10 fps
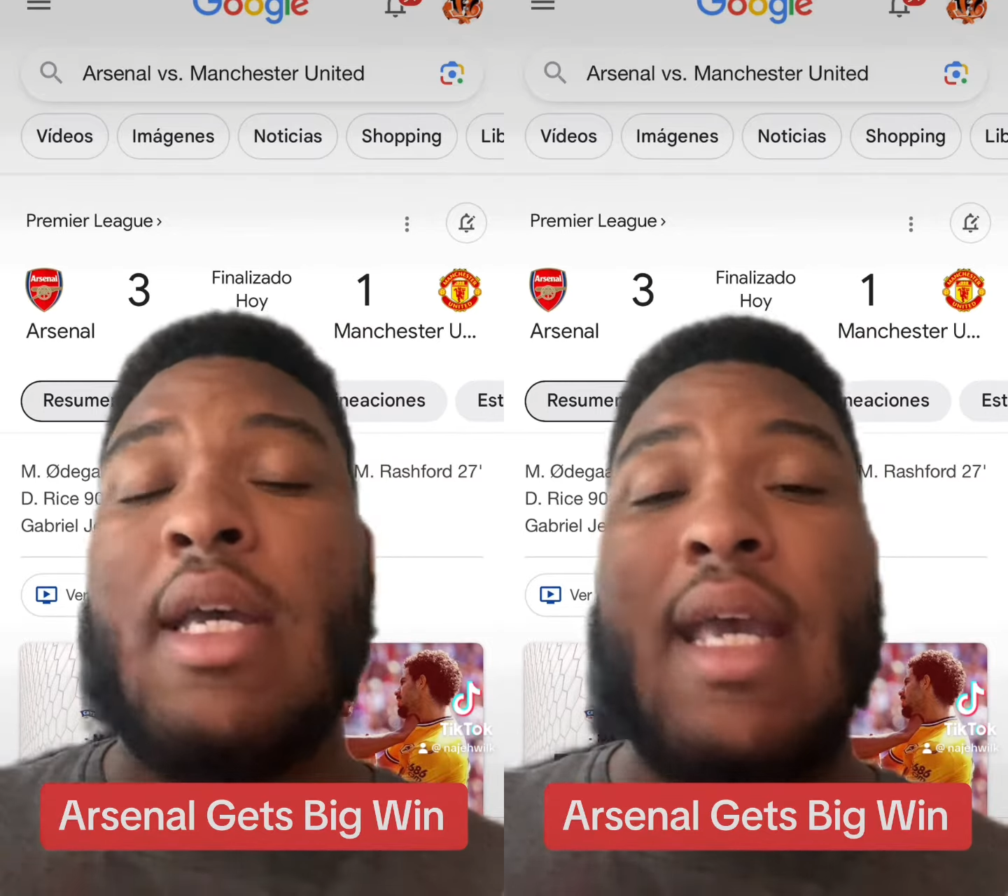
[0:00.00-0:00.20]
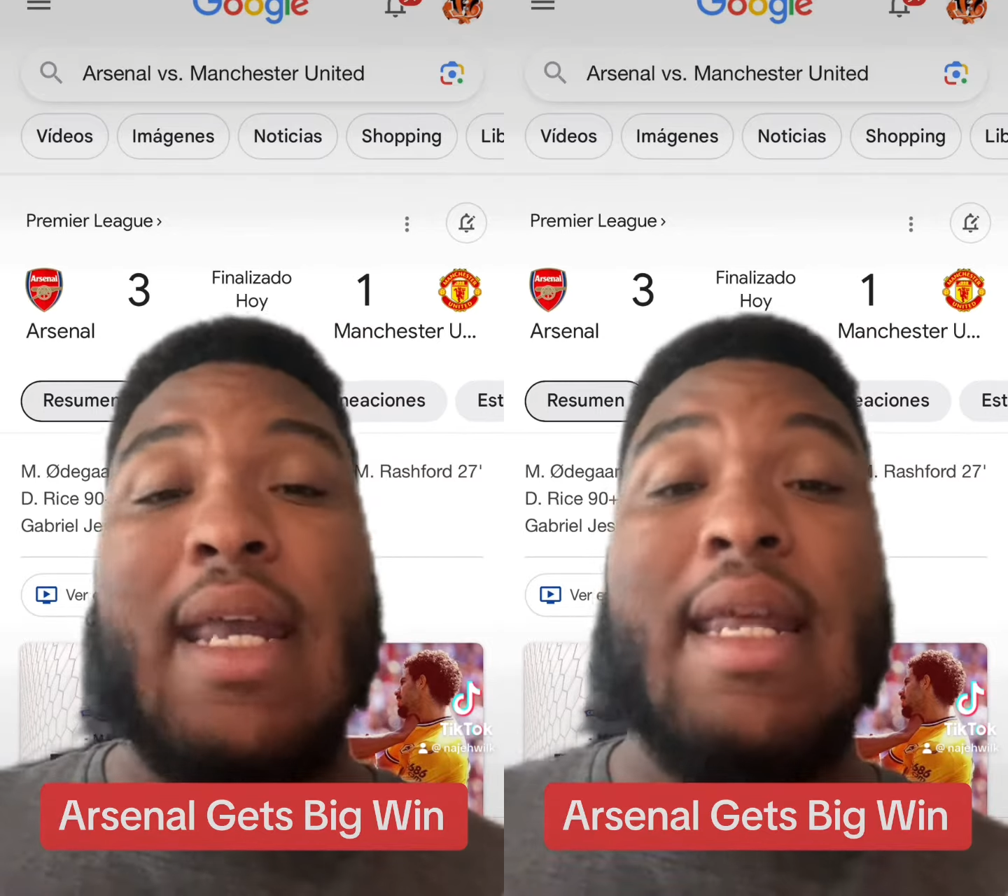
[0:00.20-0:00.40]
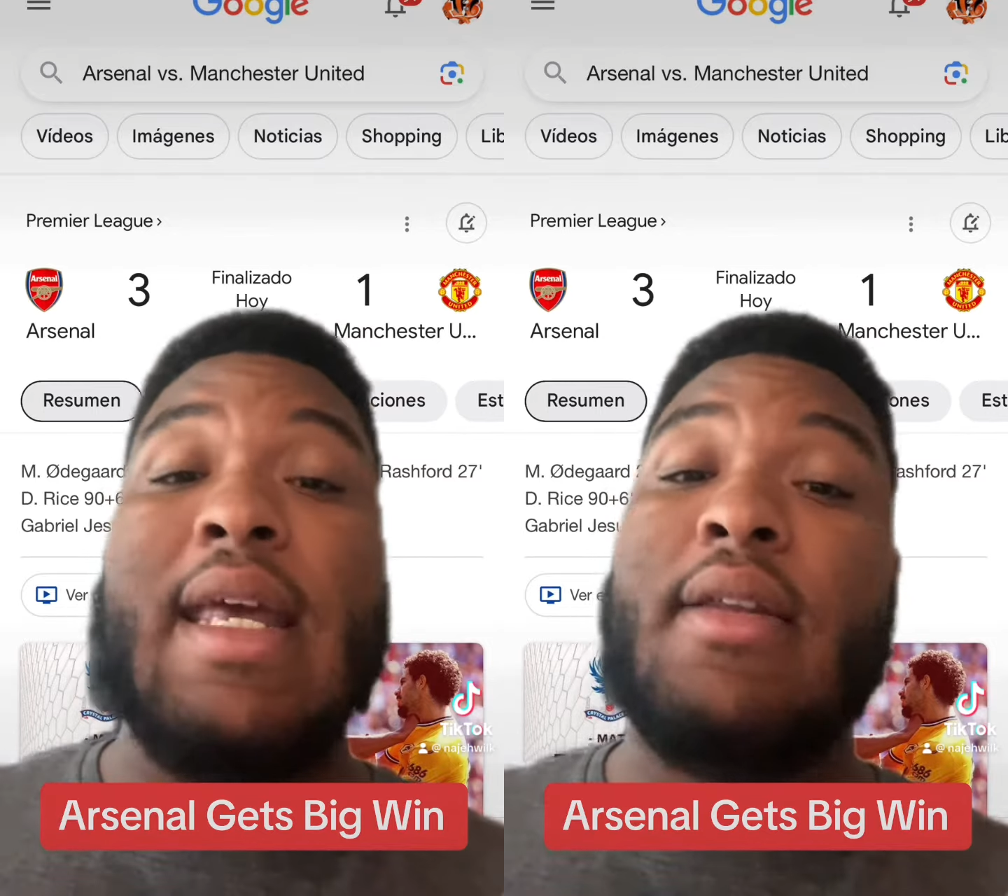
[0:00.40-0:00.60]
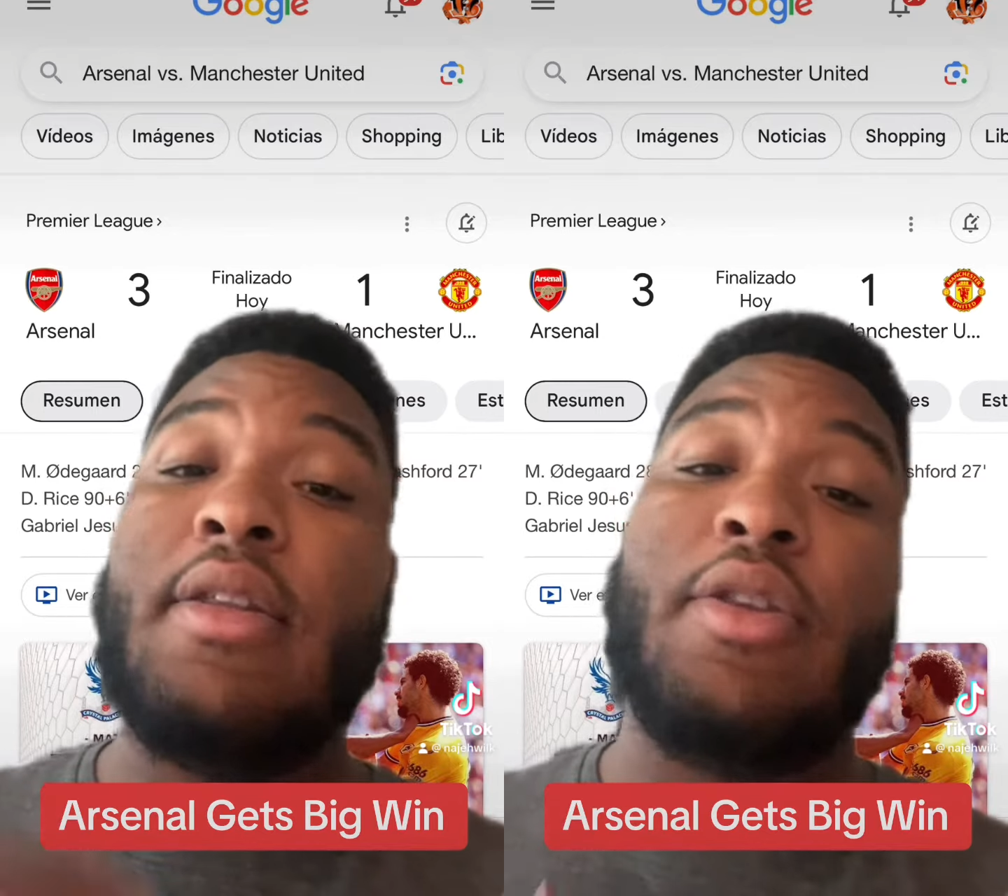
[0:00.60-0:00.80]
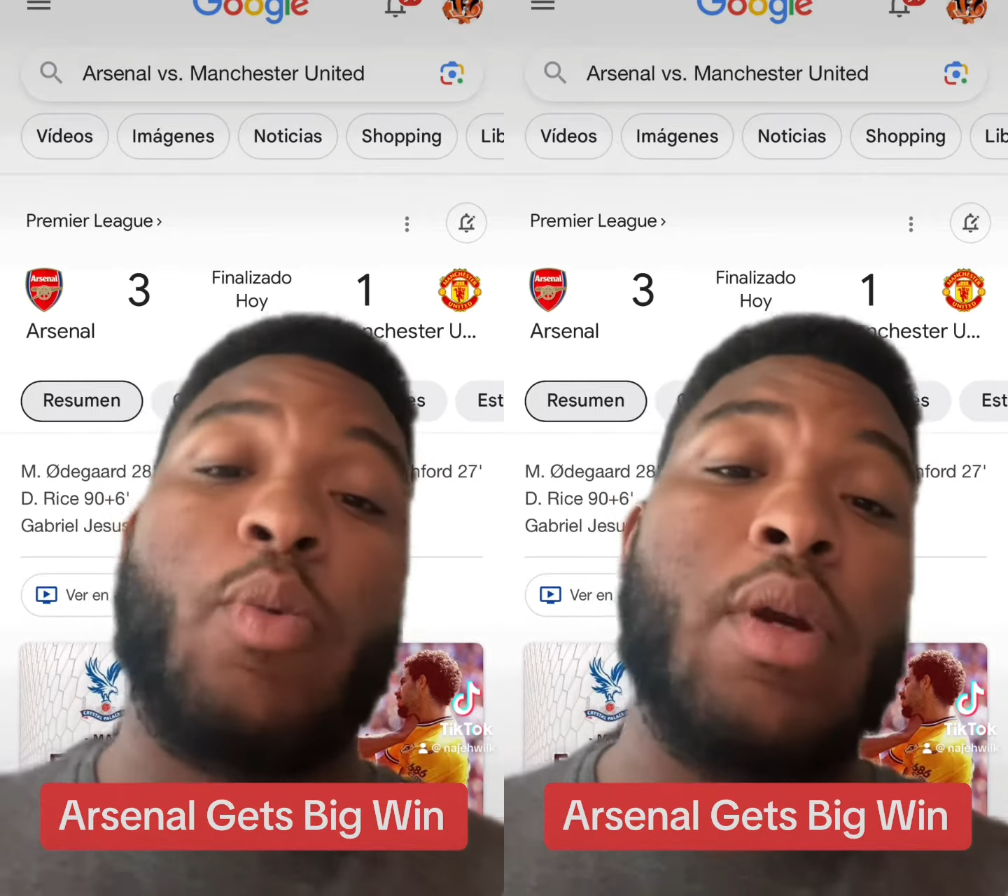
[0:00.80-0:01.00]
And then
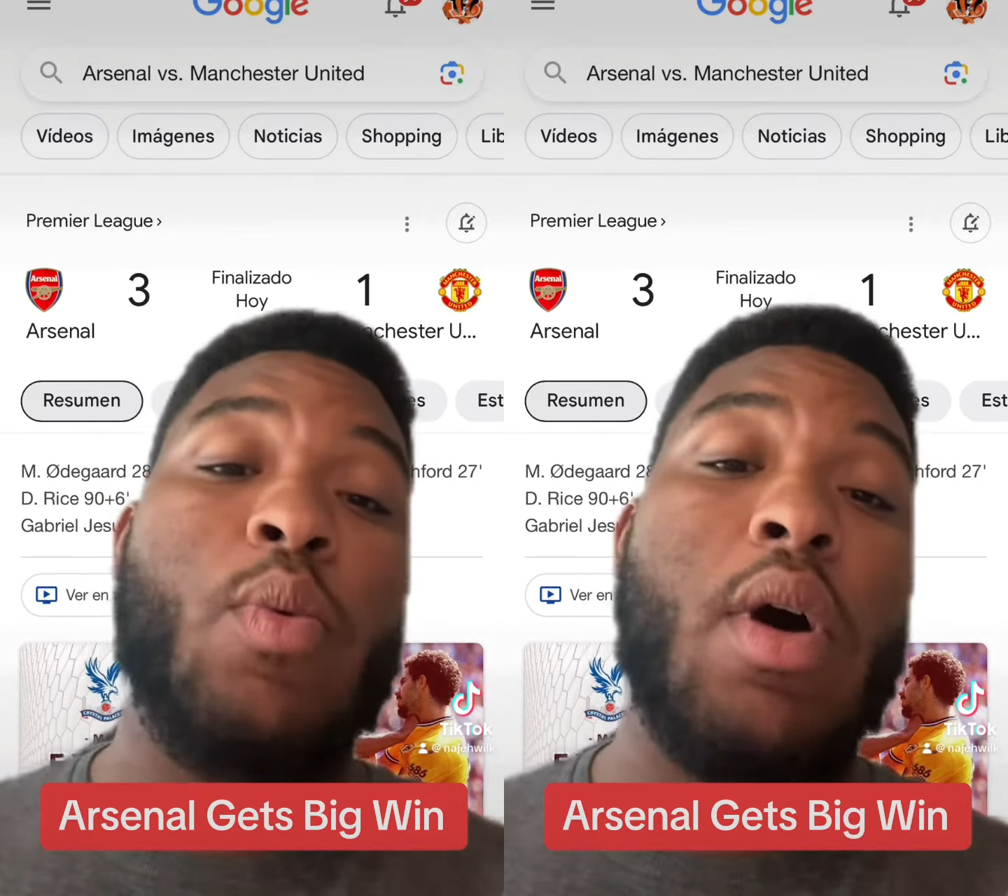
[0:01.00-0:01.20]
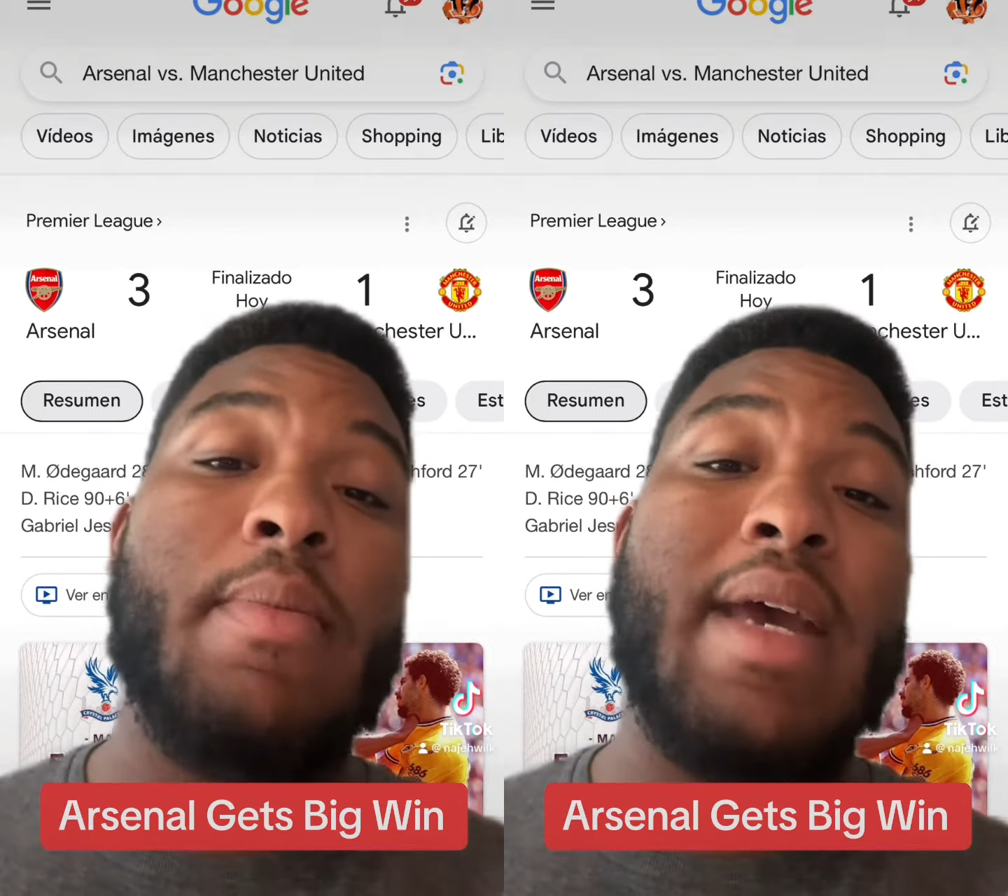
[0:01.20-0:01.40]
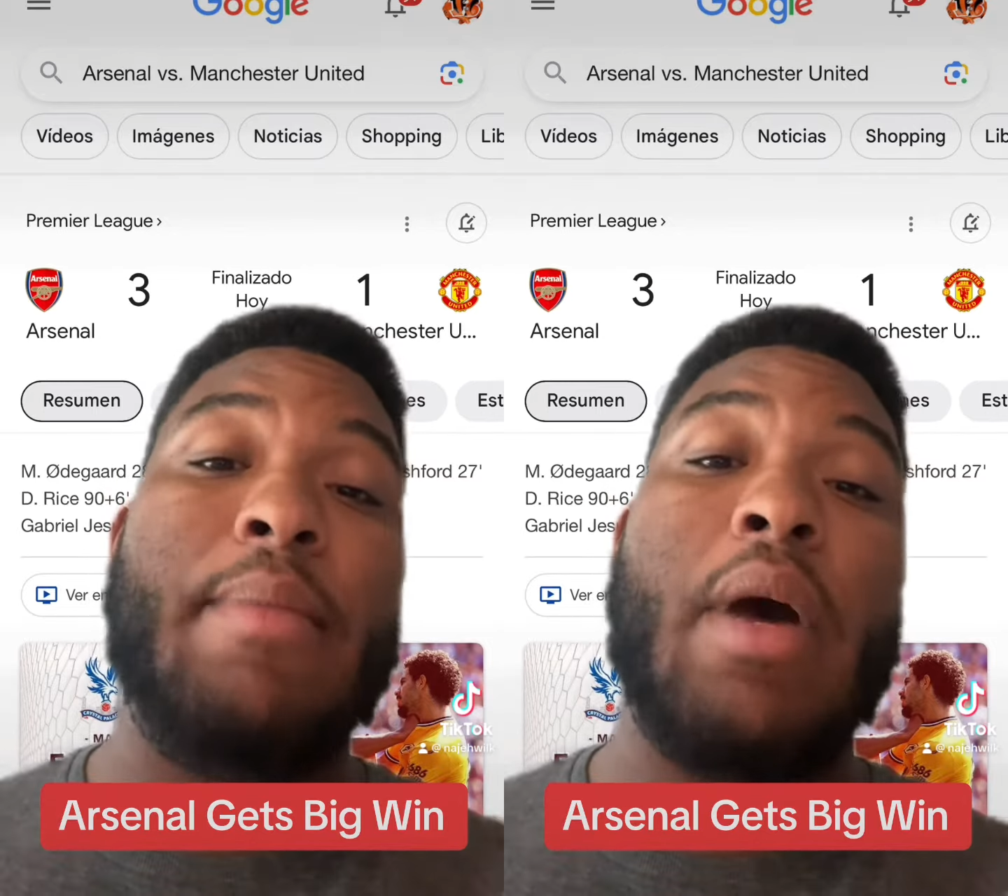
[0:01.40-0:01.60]
3-1, man.